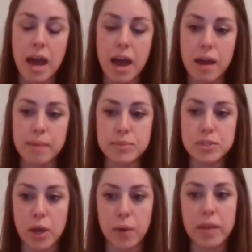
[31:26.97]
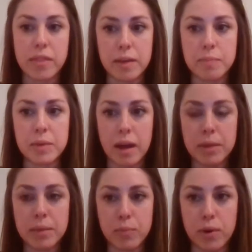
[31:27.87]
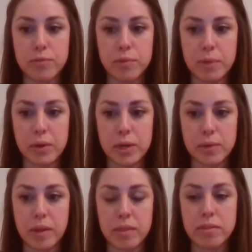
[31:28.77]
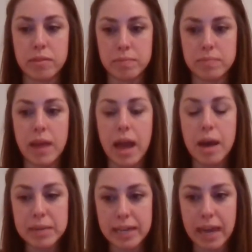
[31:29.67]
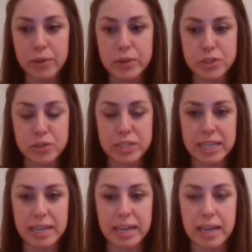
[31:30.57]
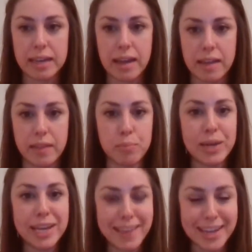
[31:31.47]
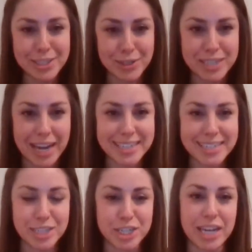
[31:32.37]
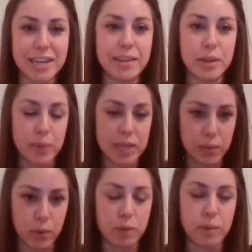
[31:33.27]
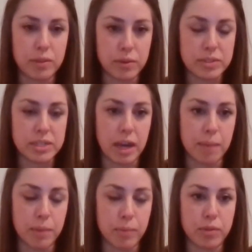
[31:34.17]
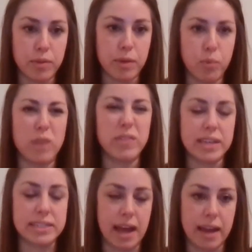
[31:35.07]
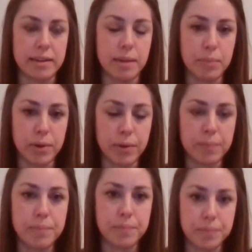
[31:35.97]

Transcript: Um, so I think becoming more familiar with how many calories you're taking in and then bringing that to your dietitian and then we can work with you to come up with more of an exact number.